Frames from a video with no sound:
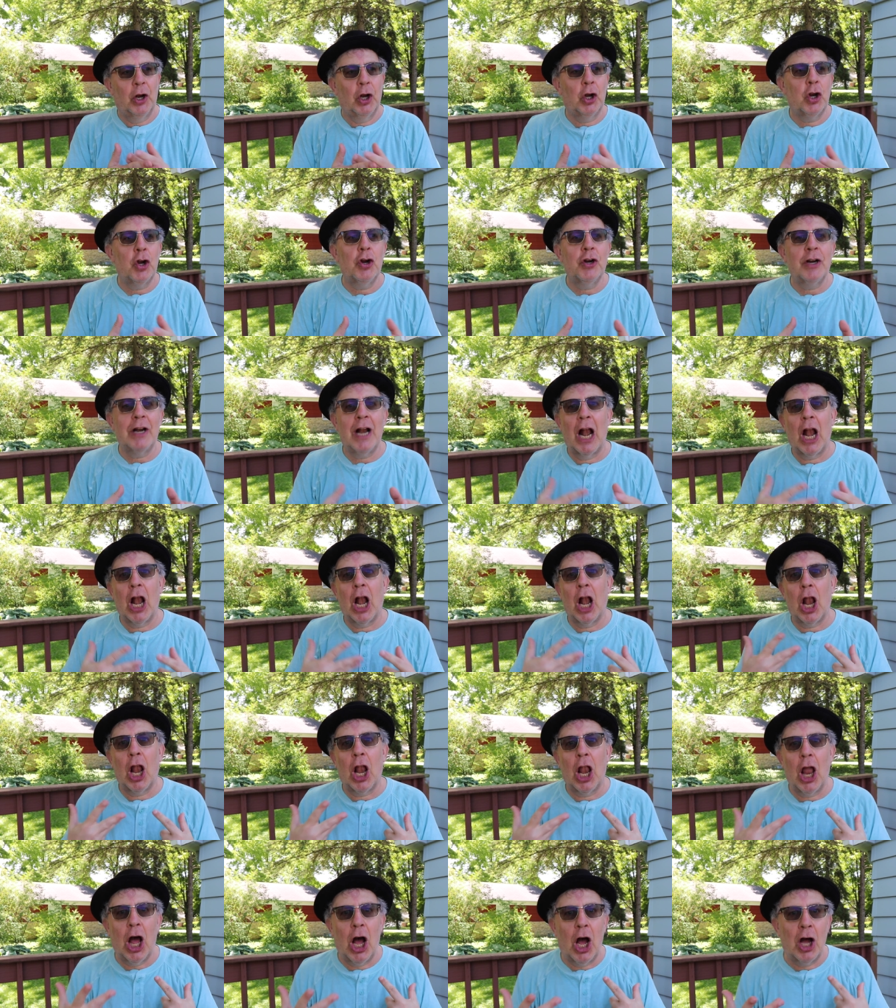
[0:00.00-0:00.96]
learn a
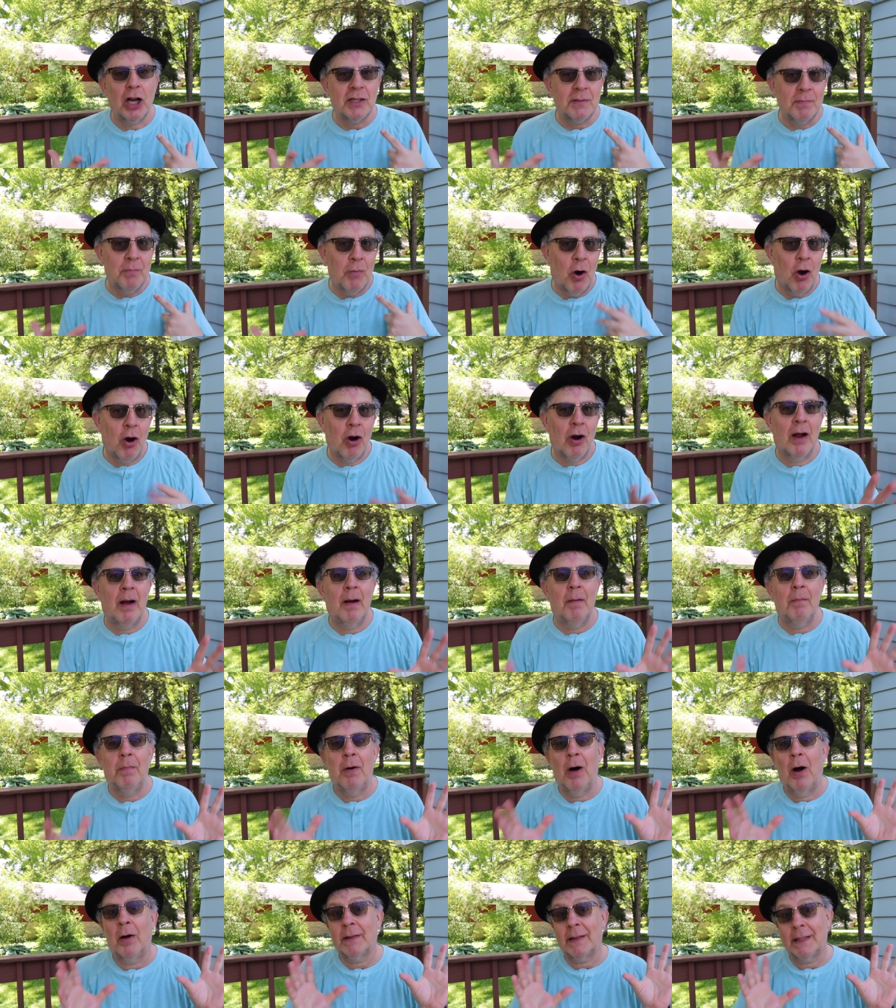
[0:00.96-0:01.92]
lot more
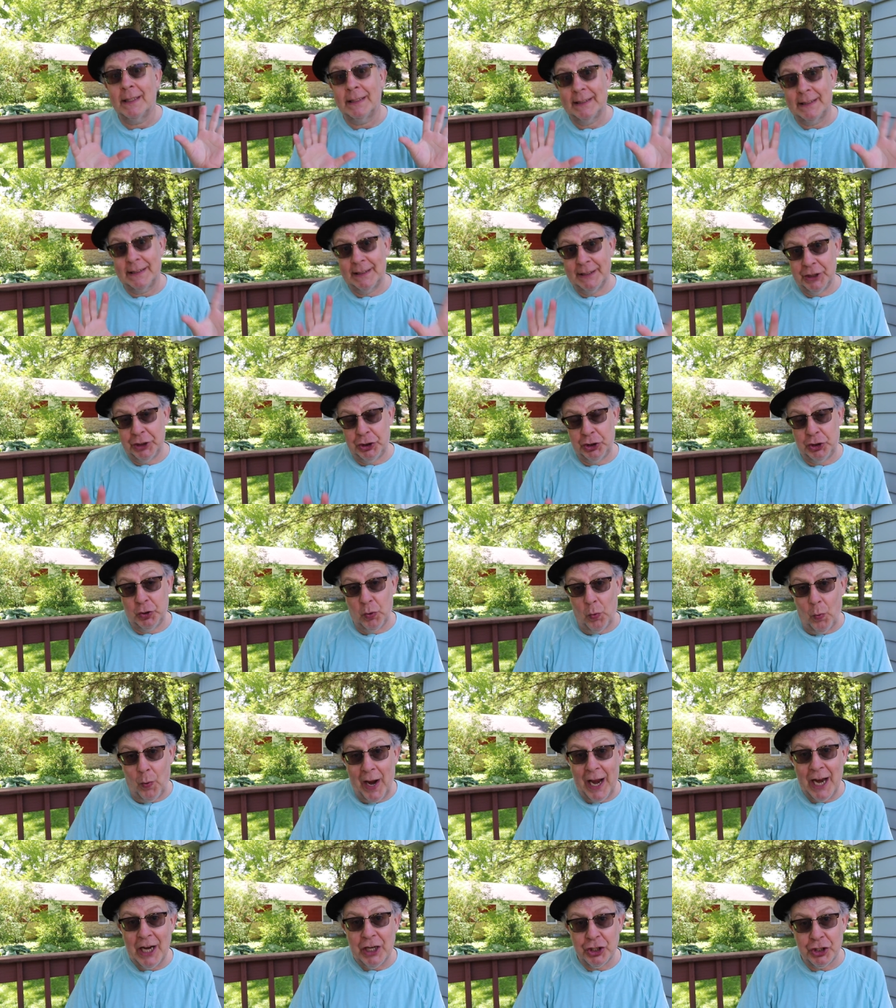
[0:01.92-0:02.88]
about the
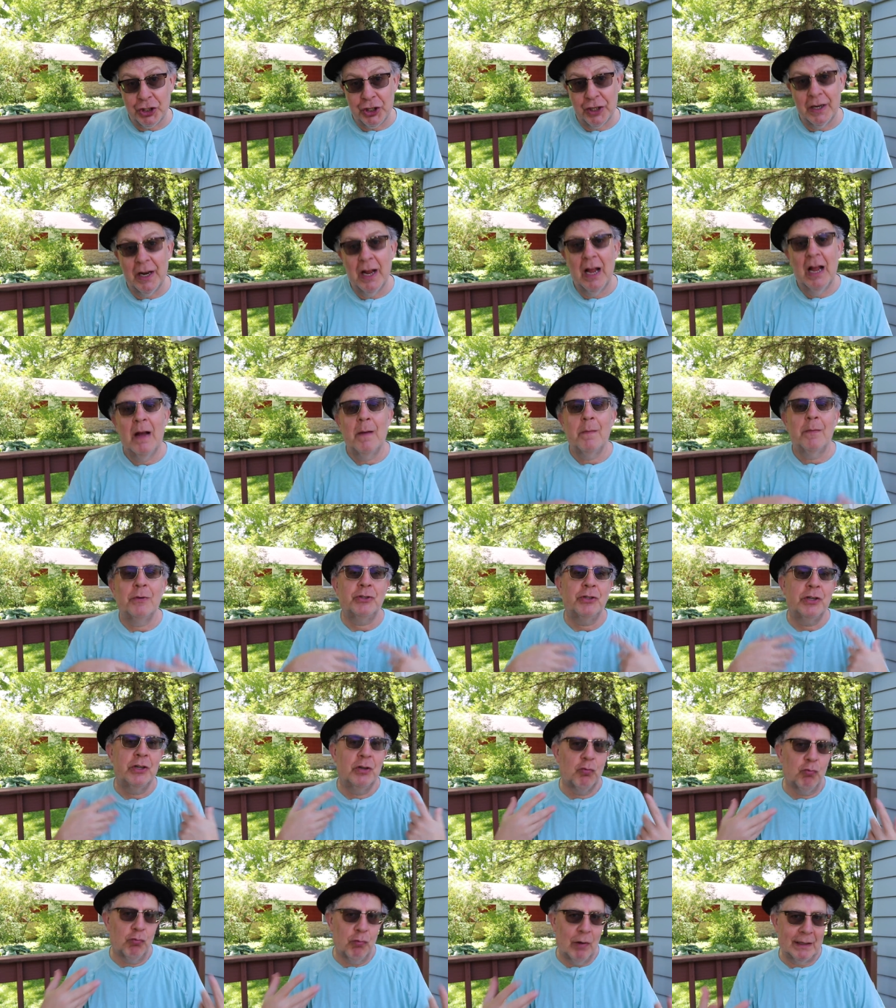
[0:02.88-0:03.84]
situation
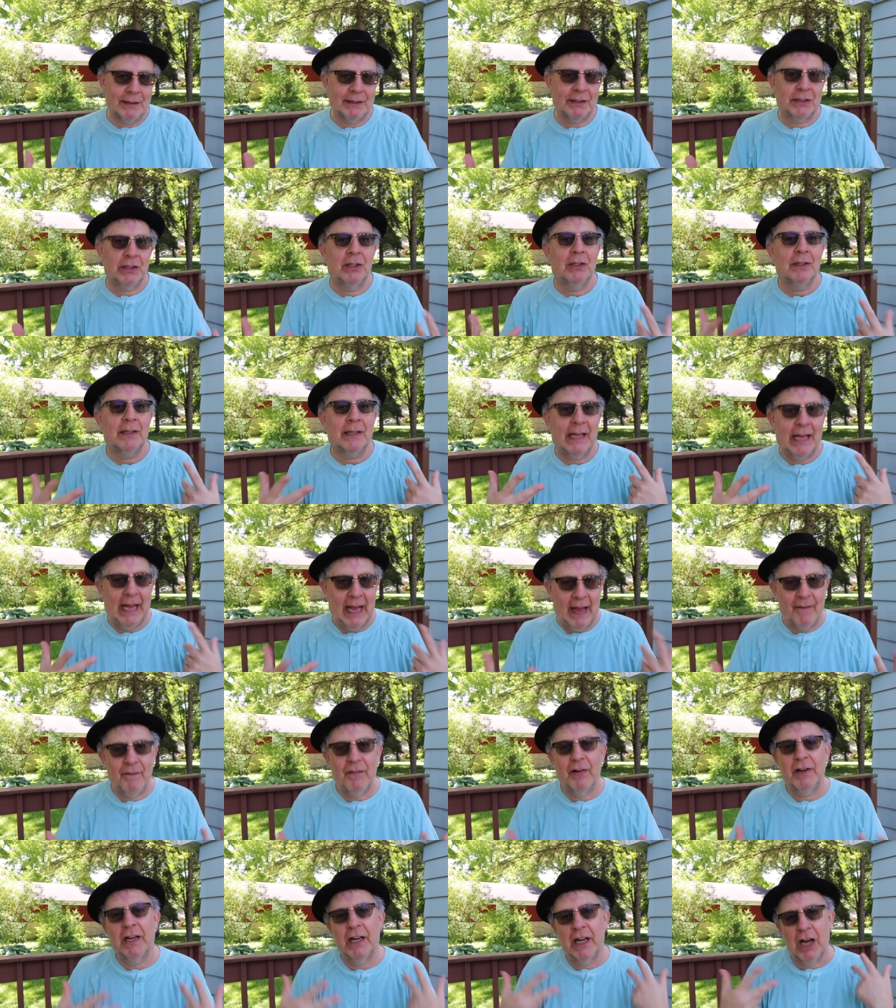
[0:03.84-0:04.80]
between Russell,
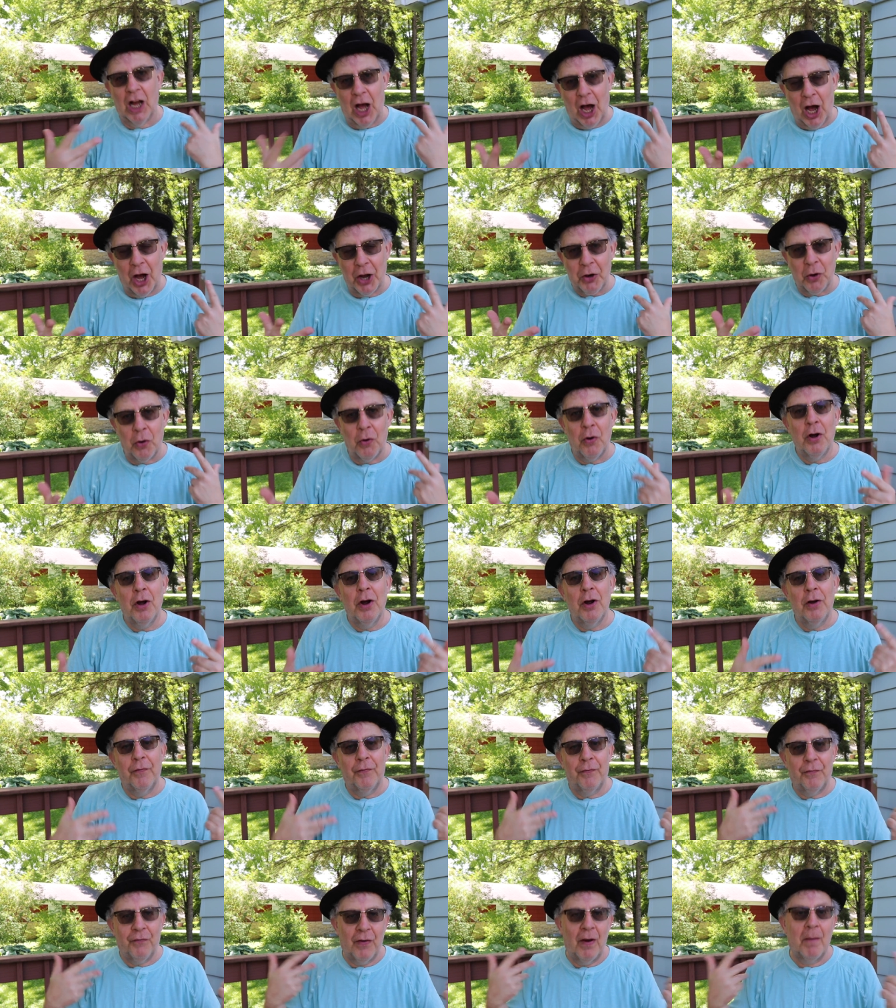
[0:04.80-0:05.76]
Kevin, and Otto
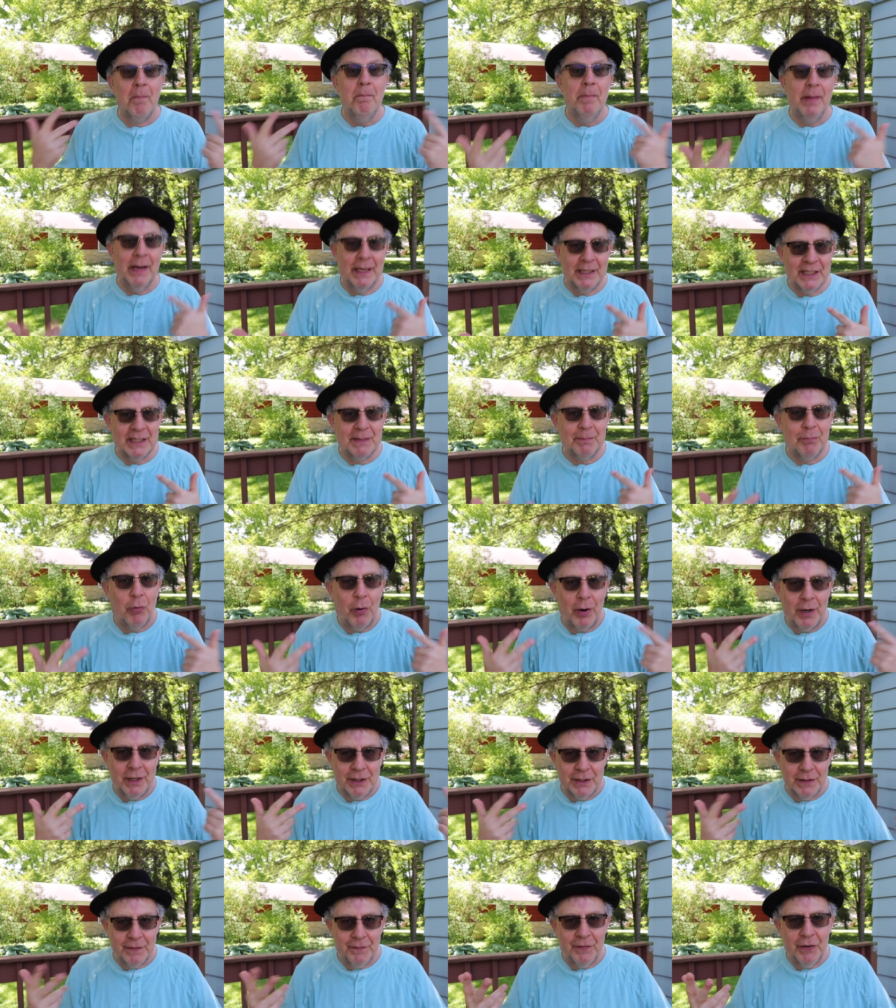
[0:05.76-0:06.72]
from Min's
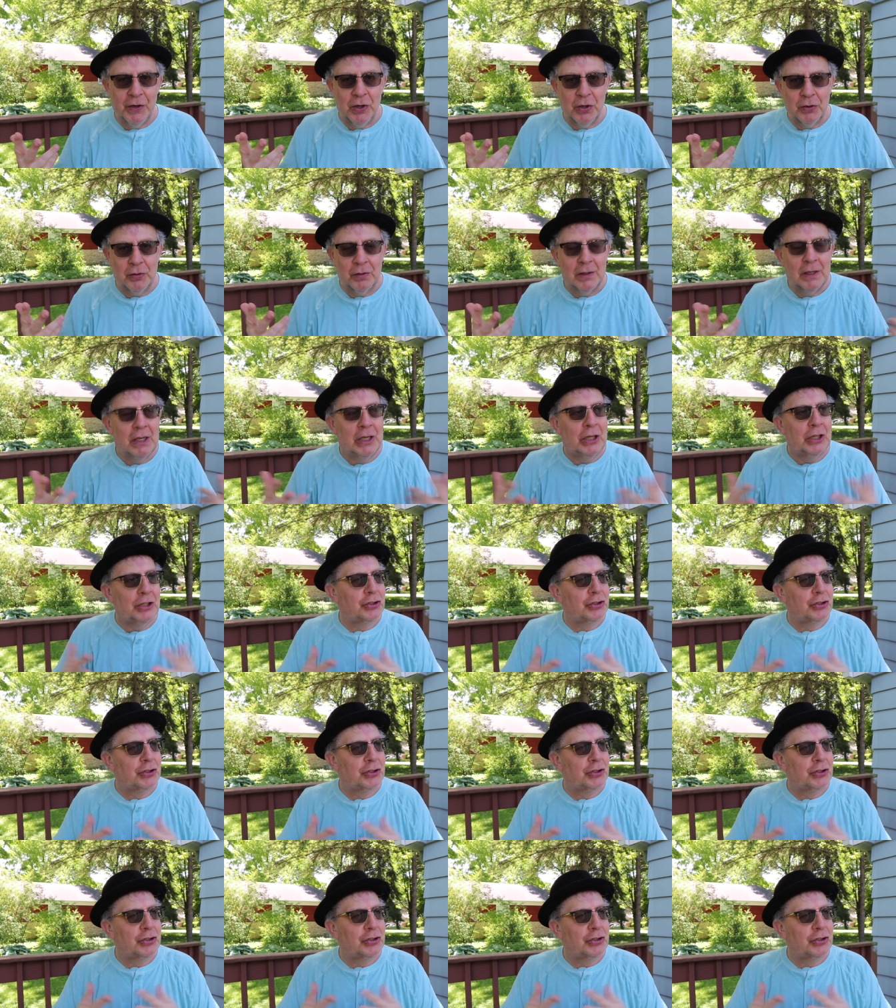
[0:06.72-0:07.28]
point of view.